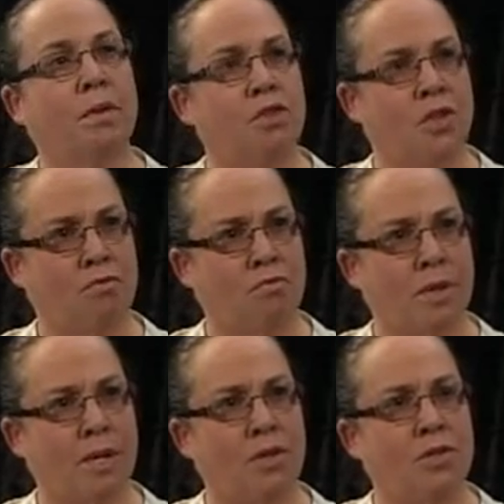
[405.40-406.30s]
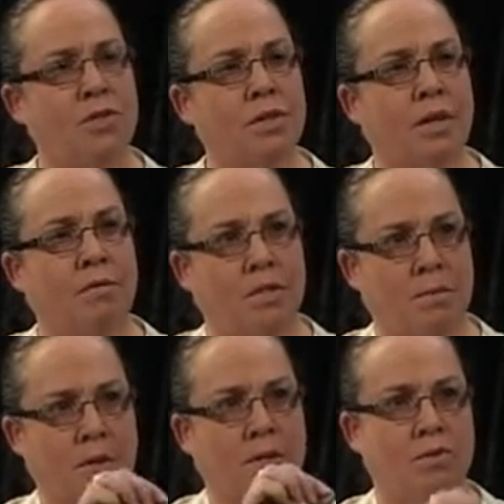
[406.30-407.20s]
the general managers, and that
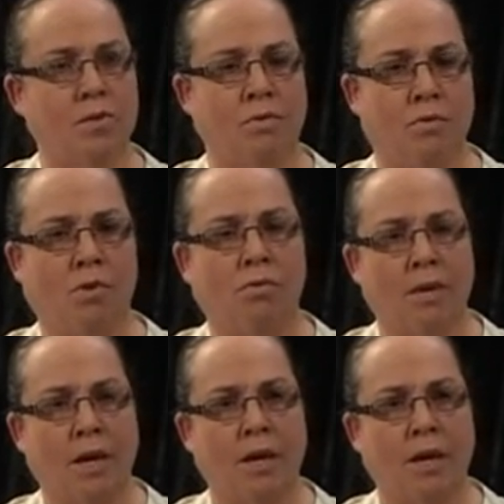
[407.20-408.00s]
depends on their role.